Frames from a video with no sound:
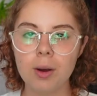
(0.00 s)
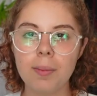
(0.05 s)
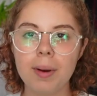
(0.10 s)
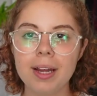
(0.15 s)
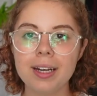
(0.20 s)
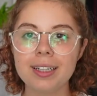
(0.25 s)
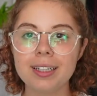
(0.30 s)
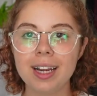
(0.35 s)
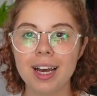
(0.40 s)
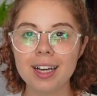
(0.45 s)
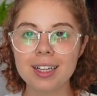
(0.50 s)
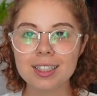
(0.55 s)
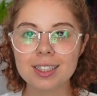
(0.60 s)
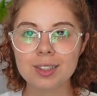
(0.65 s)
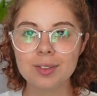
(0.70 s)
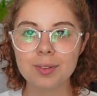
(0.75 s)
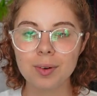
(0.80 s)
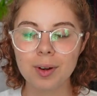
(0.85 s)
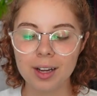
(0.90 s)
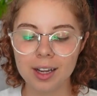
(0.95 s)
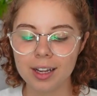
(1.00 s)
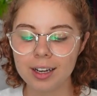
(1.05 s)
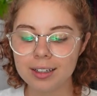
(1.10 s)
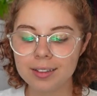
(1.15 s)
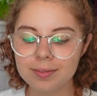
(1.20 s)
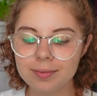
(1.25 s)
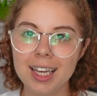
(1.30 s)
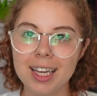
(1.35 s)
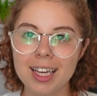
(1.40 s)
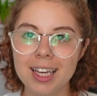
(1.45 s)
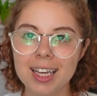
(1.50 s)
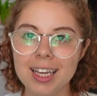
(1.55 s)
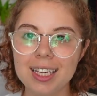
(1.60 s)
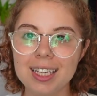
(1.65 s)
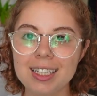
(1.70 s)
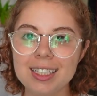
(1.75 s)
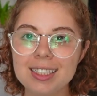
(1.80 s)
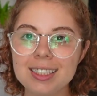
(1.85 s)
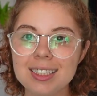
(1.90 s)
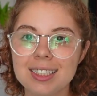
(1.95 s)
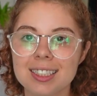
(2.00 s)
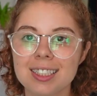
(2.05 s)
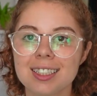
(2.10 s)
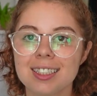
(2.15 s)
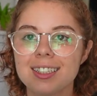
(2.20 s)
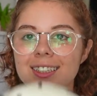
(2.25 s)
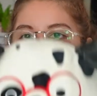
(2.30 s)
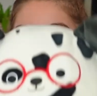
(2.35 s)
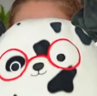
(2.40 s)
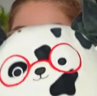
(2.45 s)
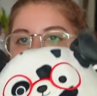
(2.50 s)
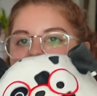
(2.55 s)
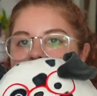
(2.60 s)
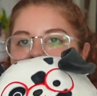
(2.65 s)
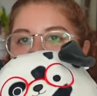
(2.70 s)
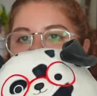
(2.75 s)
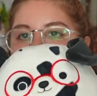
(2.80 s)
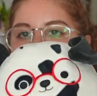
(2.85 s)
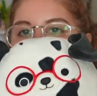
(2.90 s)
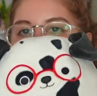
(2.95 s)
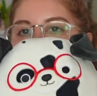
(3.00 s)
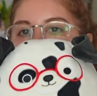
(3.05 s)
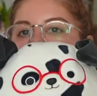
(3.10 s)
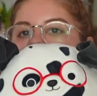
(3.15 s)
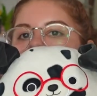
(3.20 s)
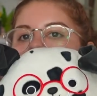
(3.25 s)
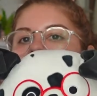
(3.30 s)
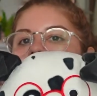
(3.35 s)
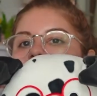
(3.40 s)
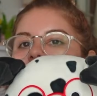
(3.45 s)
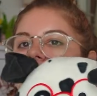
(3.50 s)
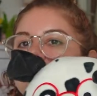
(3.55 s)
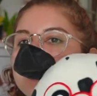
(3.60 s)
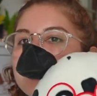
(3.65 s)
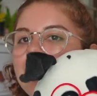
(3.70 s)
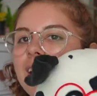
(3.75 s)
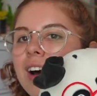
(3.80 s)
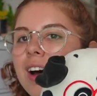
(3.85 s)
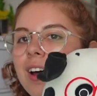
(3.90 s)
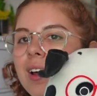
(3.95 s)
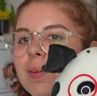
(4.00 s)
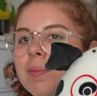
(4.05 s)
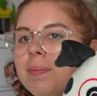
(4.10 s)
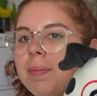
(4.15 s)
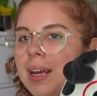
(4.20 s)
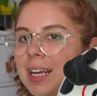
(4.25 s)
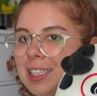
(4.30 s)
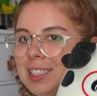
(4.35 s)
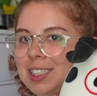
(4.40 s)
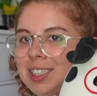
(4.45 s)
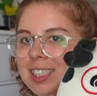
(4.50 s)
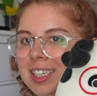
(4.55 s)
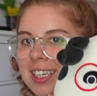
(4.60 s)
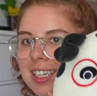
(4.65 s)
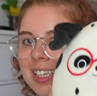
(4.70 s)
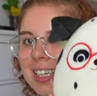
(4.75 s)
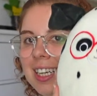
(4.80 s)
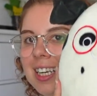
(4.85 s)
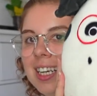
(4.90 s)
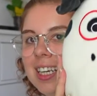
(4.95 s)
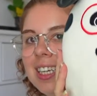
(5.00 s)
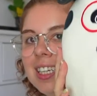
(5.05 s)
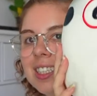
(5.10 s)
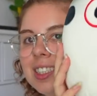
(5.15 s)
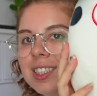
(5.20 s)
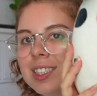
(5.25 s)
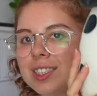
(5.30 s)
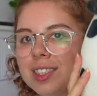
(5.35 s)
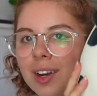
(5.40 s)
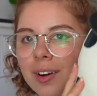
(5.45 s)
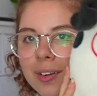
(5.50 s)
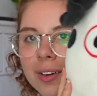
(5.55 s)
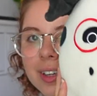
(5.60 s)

my next one is Dustin the Dalmatian. He is so